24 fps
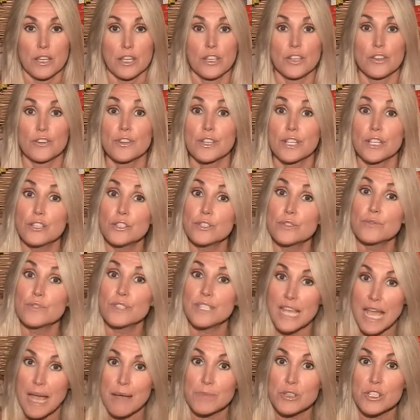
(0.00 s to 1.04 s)
You're going to do
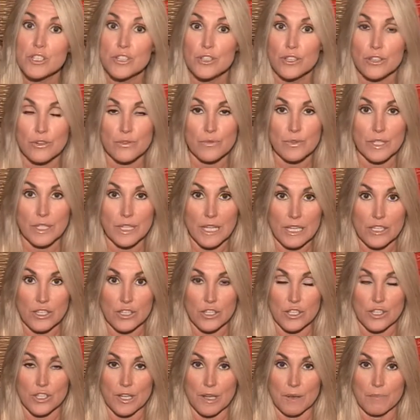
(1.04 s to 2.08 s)
damage to your
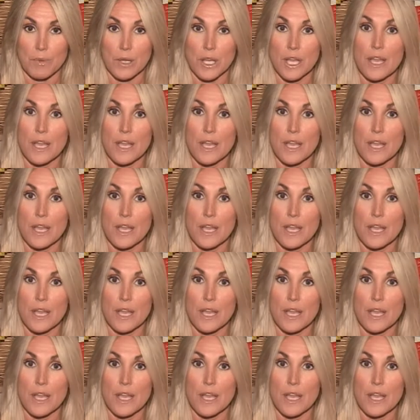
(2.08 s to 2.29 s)
relationship.